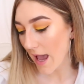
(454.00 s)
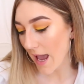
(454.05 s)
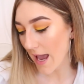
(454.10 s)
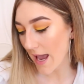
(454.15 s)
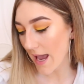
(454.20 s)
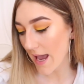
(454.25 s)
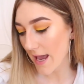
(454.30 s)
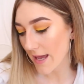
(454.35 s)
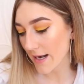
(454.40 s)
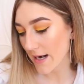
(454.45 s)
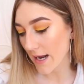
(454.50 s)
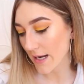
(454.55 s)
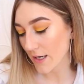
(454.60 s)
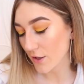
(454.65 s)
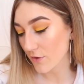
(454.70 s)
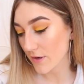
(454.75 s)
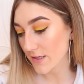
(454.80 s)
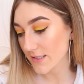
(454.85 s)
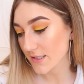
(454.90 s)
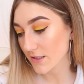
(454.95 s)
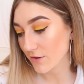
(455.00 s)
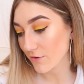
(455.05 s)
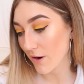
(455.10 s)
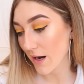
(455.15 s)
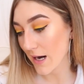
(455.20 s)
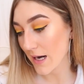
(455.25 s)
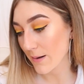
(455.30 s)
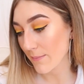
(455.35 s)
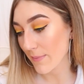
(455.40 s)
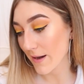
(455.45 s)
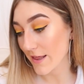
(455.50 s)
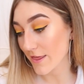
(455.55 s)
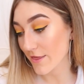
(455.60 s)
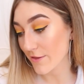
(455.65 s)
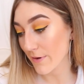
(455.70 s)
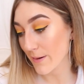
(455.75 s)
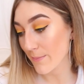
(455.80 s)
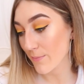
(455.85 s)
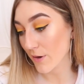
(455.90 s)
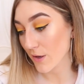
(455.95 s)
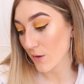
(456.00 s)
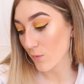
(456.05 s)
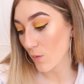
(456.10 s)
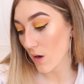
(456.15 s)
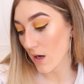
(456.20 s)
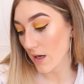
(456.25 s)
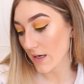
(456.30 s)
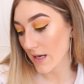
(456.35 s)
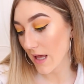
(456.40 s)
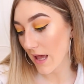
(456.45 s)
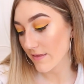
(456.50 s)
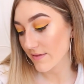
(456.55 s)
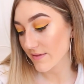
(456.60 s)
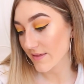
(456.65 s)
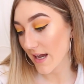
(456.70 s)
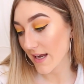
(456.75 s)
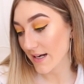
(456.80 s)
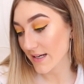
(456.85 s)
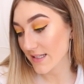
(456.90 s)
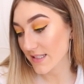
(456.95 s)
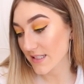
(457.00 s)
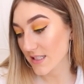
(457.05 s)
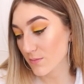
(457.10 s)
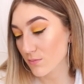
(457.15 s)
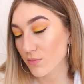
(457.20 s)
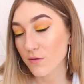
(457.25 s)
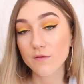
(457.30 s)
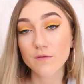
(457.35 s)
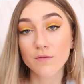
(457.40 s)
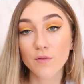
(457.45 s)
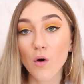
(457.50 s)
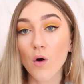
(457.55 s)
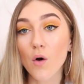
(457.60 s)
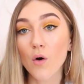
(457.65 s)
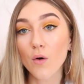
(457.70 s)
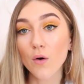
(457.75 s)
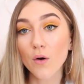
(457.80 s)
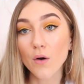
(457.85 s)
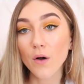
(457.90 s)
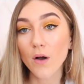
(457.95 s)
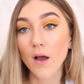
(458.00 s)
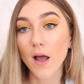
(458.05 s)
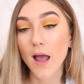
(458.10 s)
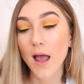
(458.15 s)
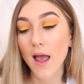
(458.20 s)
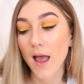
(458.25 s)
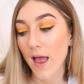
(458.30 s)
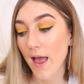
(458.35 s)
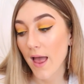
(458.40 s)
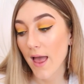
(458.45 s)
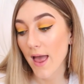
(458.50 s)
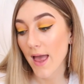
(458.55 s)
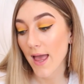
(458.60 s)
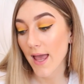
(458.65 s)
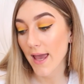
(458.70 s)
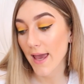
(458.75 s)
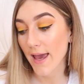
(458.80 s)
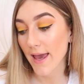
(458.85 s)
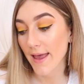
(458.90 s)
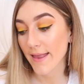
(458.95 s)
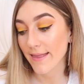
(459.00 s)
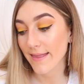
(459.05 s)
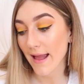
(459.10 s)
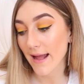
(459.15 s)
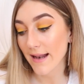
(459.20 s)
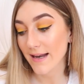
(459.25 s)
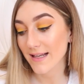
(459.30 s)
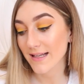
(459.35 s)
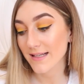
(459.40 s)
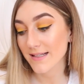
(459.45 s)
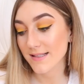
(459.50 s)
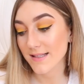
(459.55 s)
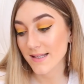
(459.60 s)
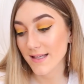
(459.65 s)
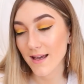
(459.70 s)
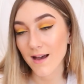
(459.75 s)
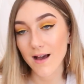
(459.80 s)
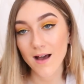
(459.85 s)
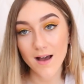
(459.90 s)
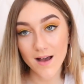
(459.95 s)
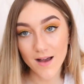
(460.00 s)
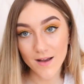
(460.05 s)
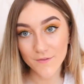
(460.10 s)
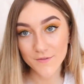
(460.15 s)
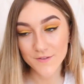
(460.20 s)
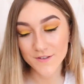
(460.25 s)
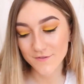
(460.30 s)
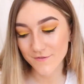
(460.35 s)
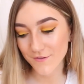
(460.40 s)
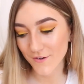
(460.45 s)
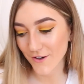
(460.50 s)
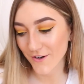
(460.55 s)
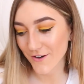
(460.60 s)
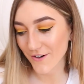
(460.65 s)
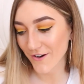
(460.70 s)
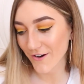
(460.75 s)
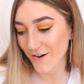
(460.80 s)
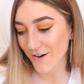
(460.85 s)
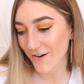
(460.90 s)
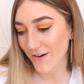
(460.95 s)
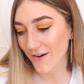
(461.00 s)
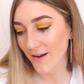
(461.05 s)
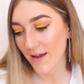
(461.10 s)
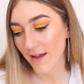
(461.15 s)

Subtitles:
And I increased the grain by 3.1. And that is the before. And that is the after photo.